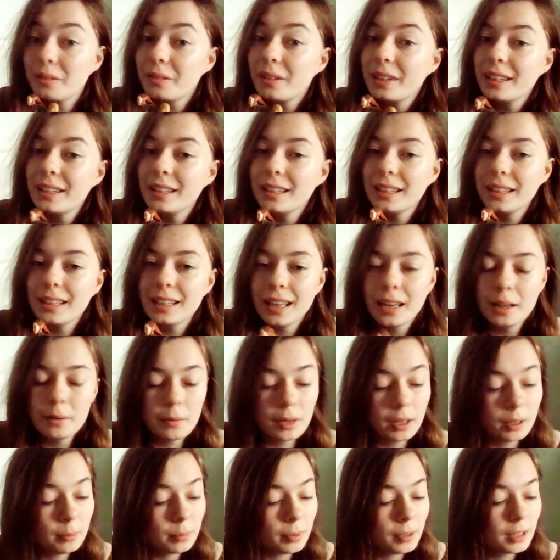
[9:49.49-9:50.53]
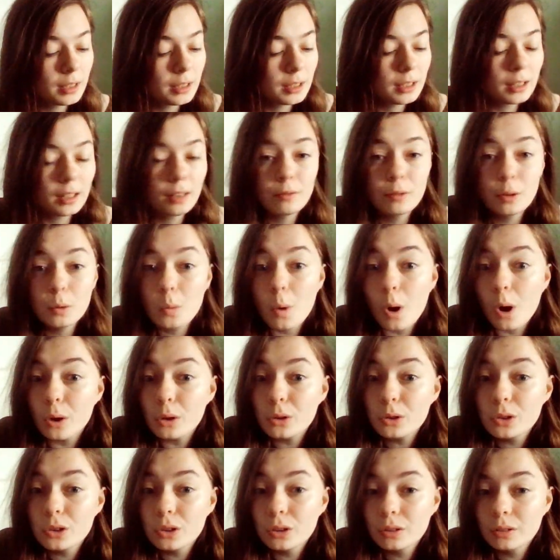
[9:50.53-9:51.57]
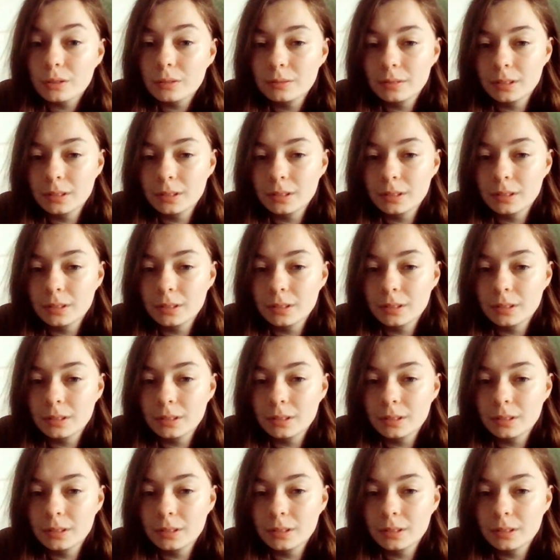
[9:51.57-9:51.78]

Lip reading: when it came out. But I did have a watch.